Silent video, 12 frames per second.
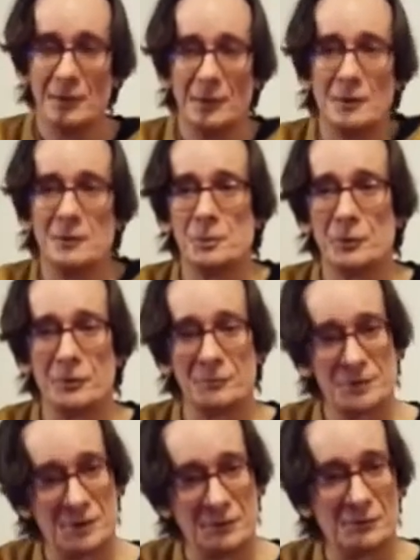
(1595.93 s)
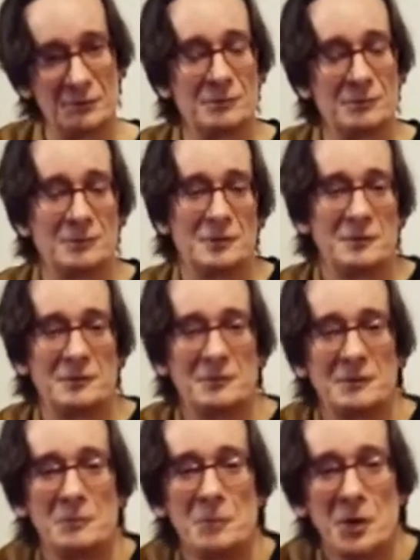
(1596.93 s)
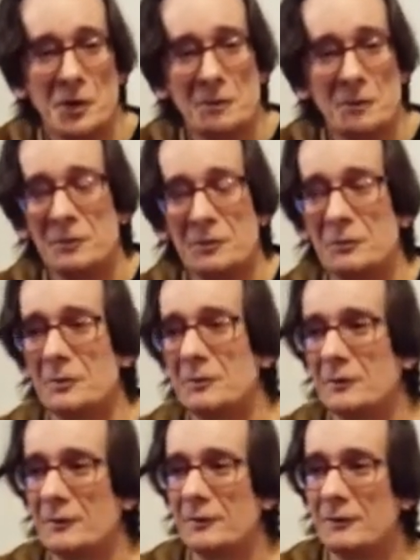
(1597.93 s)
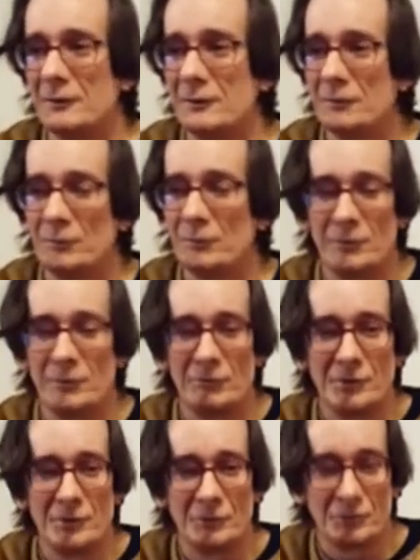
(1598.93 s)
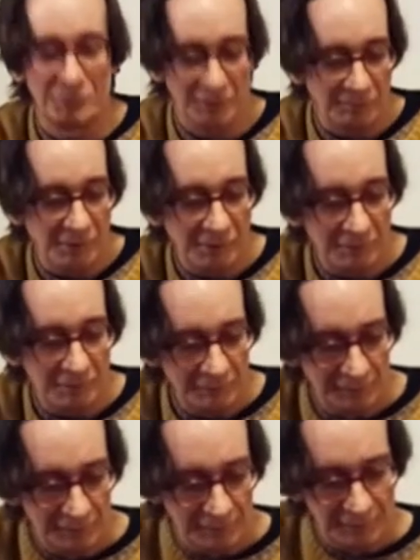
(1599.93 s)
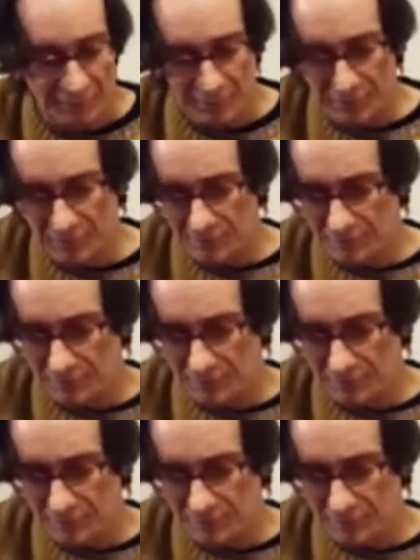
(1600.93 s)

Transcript: to put them together and combine them into the video to premiere. And